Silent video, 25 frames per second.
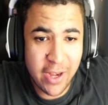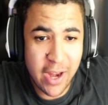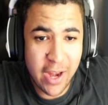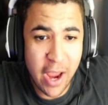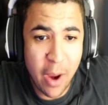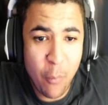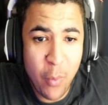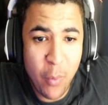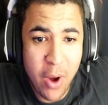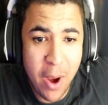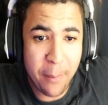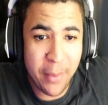And
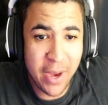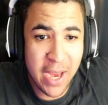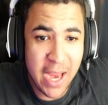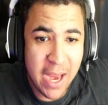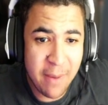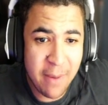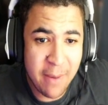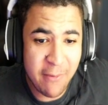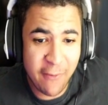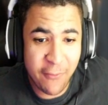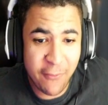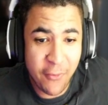we are
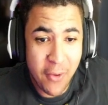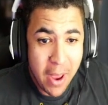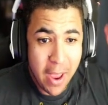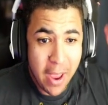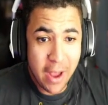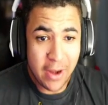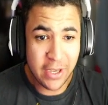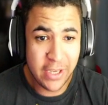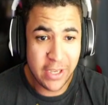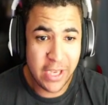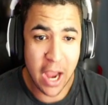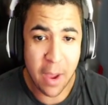Behemoth
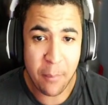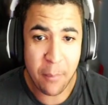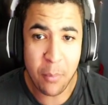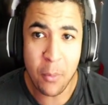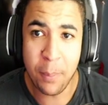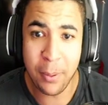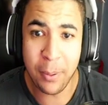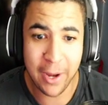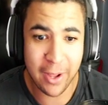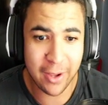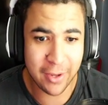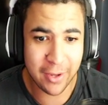Double
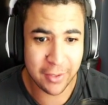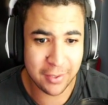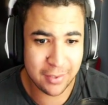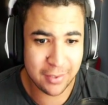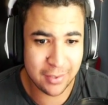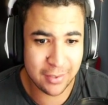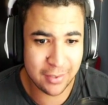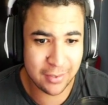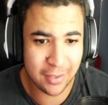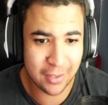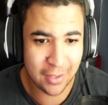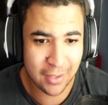
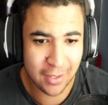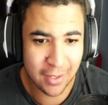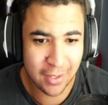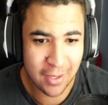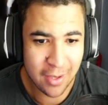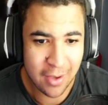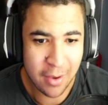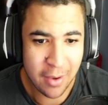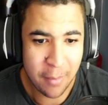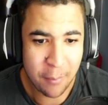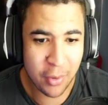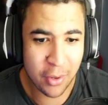Plus
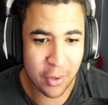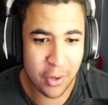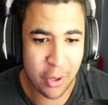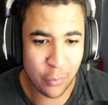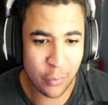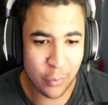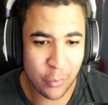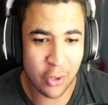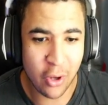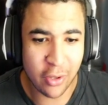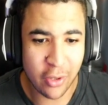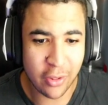because we
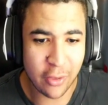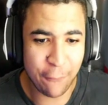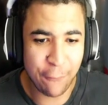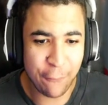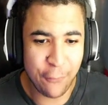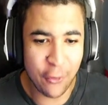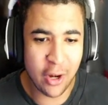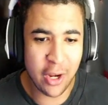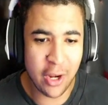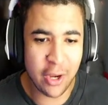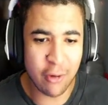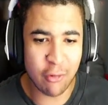got the
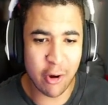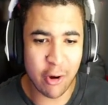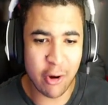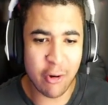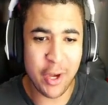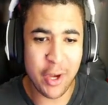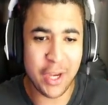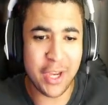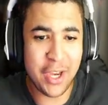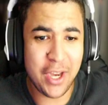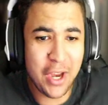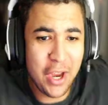full
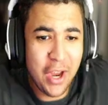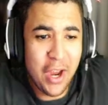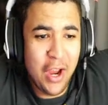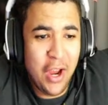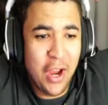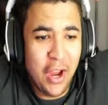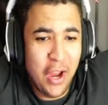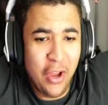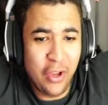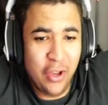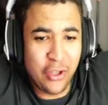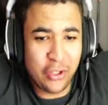heroic
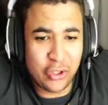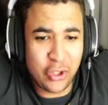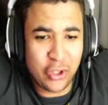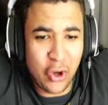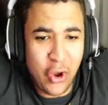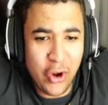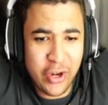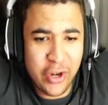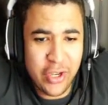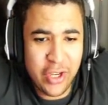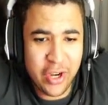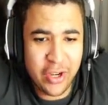
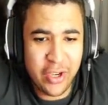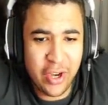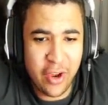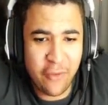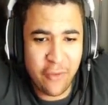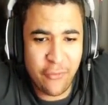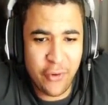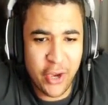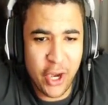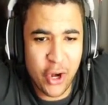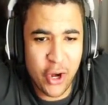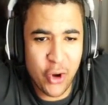Sonya
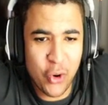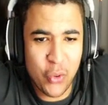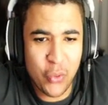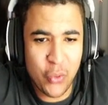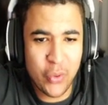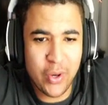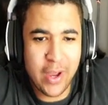W.